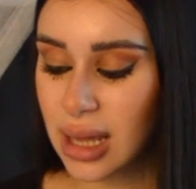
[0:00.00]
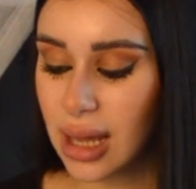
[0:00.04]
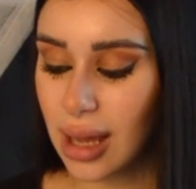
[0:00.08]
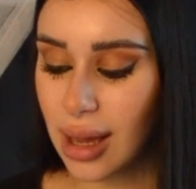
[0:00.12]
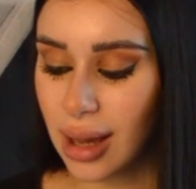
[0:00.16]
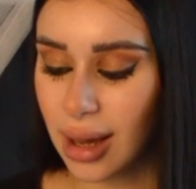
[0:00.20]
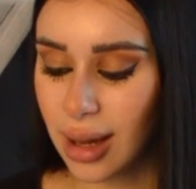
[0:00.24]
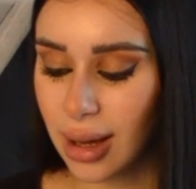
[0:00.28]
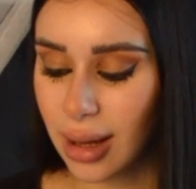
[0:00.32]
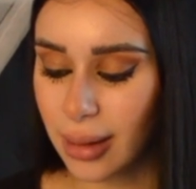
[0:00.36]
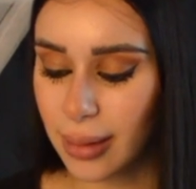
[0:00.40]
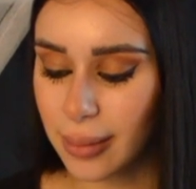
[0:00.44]

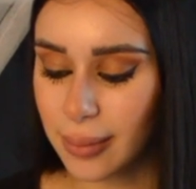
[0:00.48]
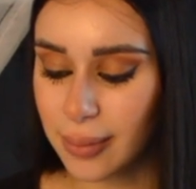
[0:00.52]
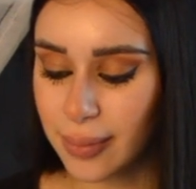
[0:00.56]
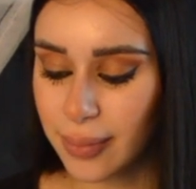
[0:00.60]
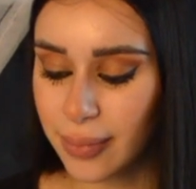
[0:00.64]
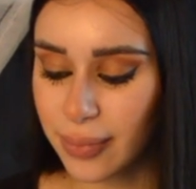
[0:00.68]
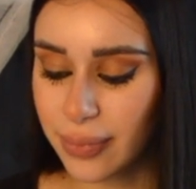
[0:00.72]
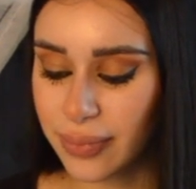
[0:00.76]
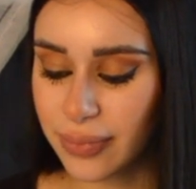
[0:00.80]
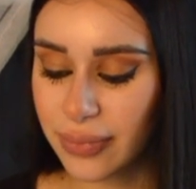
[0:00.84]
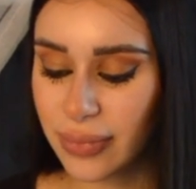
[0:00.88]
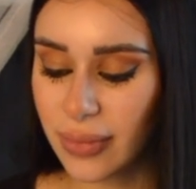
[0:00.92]

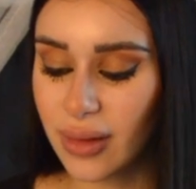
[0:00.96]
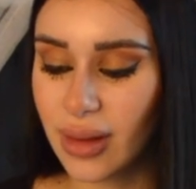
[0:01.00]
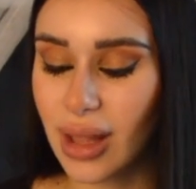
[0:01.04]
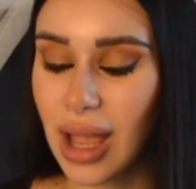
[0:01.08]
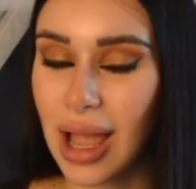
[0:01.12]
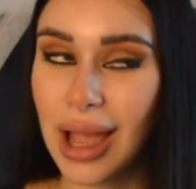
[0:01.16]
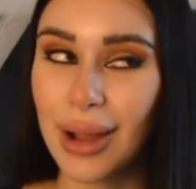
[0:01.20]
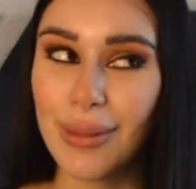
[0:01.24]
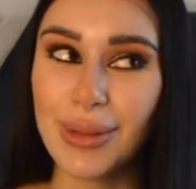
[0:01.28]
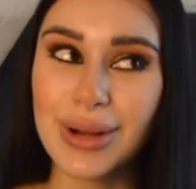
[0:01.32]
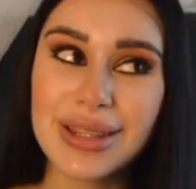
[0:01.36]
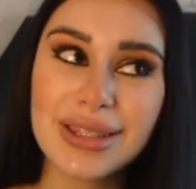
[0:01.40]

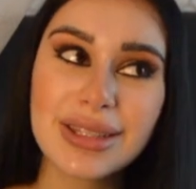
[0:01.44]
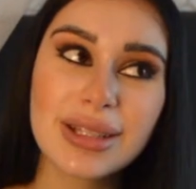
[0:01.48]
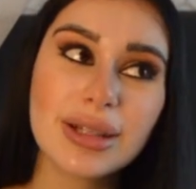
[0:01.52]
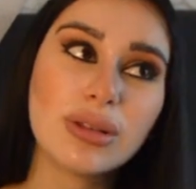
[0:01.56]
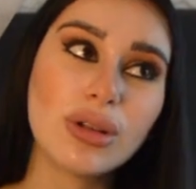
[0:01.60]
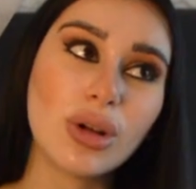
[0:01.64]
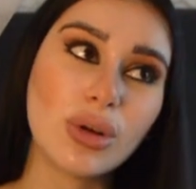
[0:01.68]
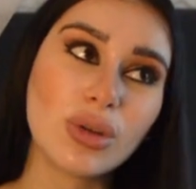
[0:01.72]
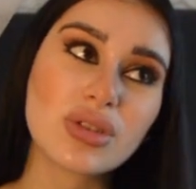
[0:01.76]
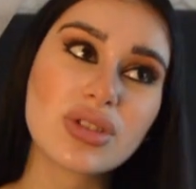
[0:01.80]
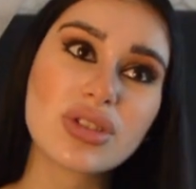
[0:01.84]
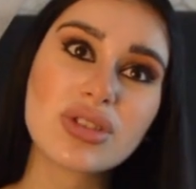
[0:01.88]
I went to
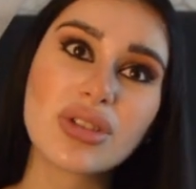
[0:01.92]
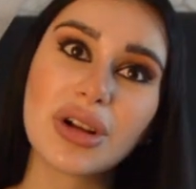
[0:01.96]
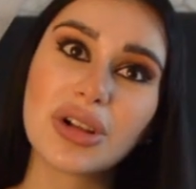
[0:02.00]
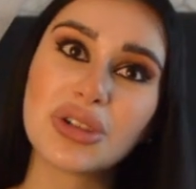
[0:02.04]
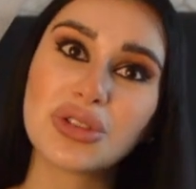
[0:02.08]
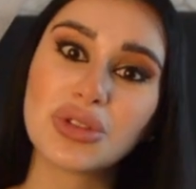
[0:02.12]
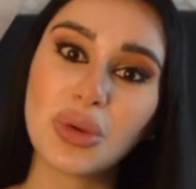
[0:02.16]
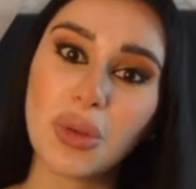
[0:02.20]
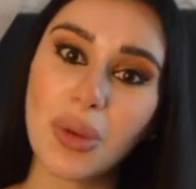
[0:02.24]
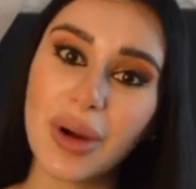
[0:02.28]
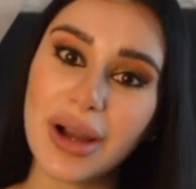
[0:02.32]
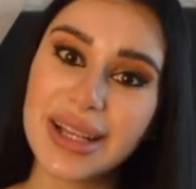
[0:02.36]
Lone Star
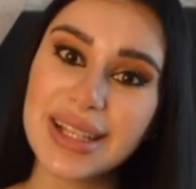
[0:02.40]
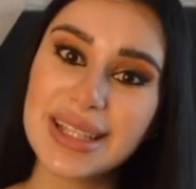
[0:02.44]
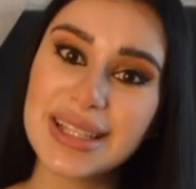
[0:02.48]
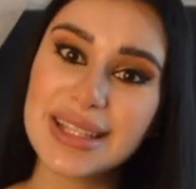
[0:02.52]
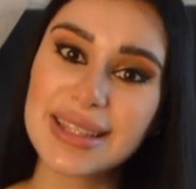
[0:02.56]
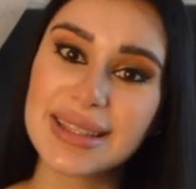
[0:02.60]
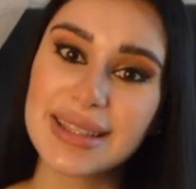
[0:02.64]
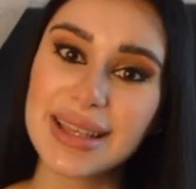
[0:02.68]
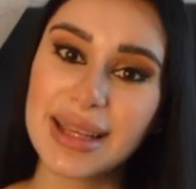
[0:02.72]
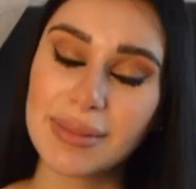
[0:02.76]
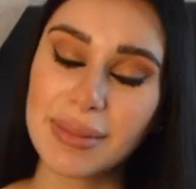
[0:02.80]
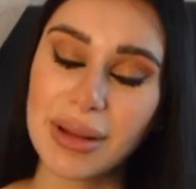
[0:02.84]

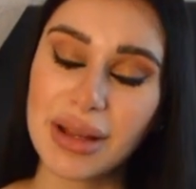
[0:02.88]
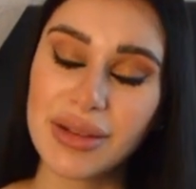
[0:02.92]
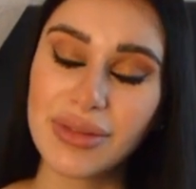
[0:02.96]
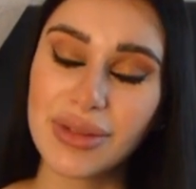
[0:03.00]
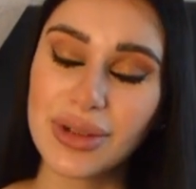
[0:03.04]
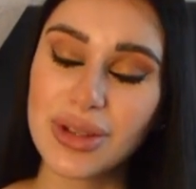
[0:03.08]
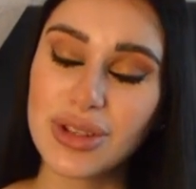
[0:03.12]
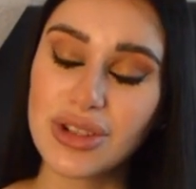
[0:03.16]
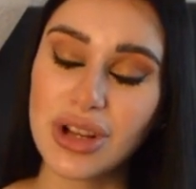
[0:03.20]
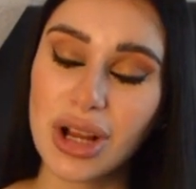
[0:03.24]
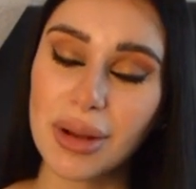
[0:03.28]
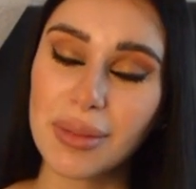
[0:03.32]
twice in my
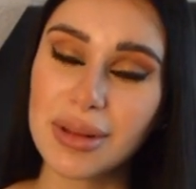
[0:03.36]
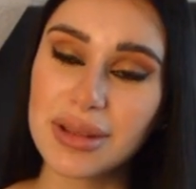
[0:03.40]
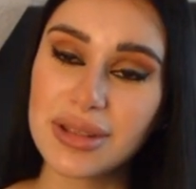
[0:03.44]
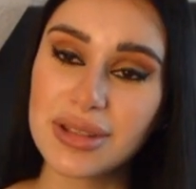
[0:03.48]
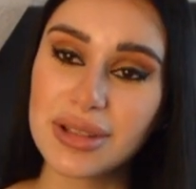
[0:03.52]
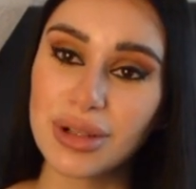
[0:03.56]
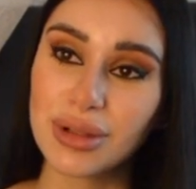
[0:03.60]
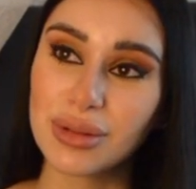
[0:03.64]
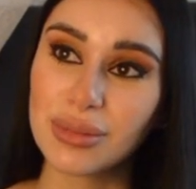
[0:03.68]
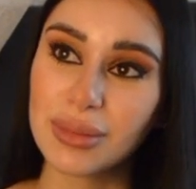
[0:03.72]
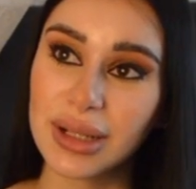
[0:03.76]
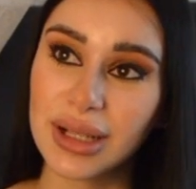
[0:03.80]
first
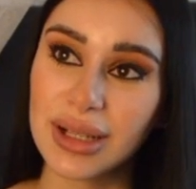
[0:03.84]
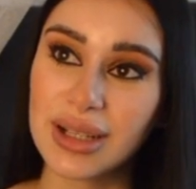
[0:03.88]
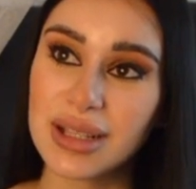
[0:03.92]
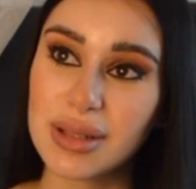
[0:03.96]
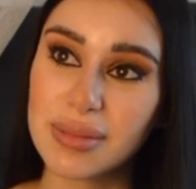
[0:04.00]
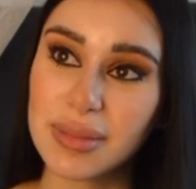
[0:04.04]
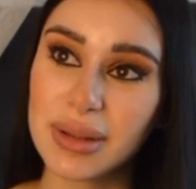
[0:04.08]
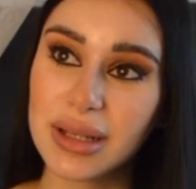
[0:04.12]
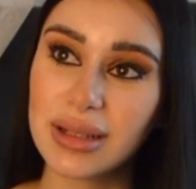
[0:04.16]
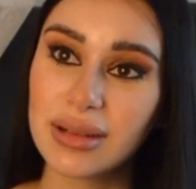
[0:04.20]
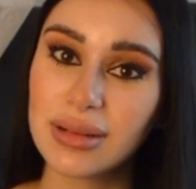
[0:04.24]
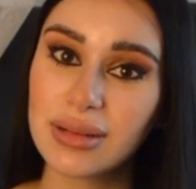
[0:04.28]
trimester with my
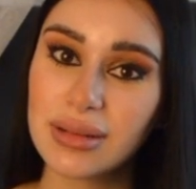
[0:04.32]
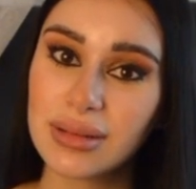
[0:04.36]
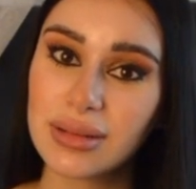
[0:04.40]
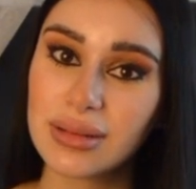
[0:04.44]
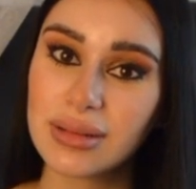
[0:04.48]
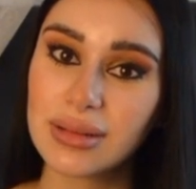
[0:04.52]
husband,